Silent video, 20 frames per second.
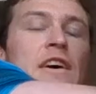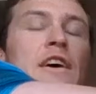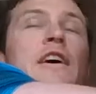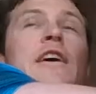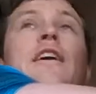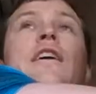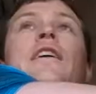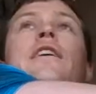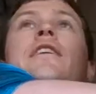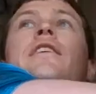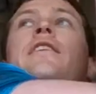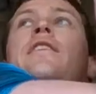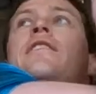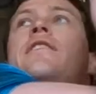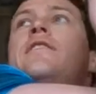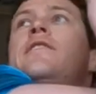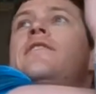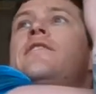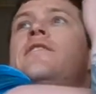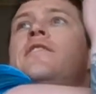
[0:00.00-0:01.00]
I
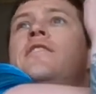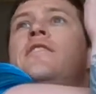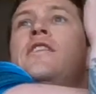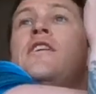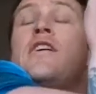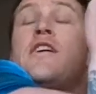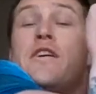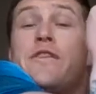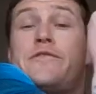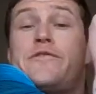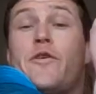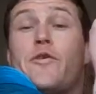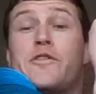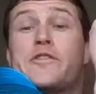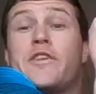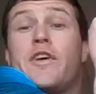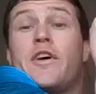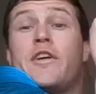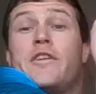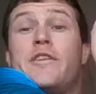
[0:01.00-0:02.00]
was
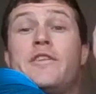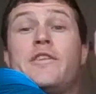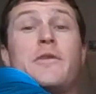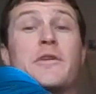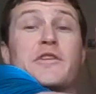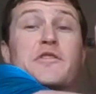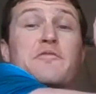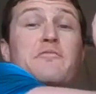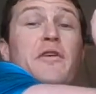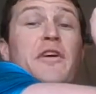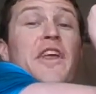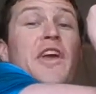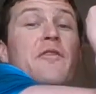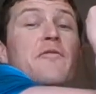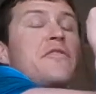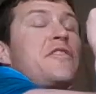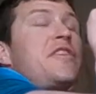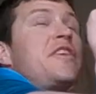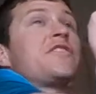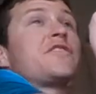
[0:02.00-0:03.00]
focused on explaining
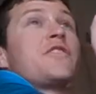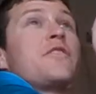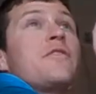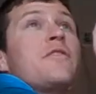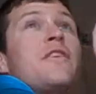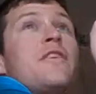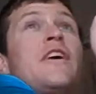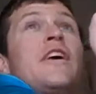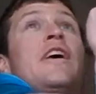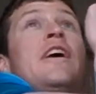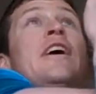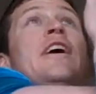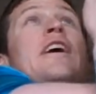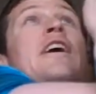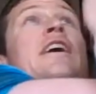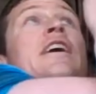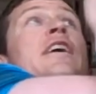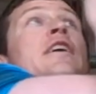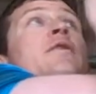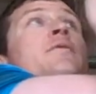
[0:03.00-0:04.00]
everything, so
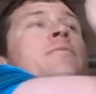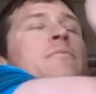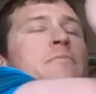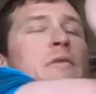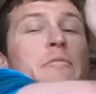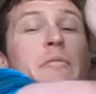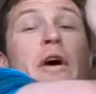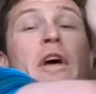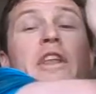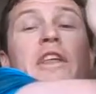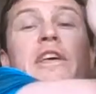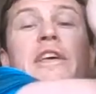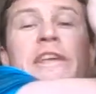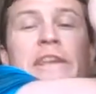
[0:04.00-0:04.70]
my bad.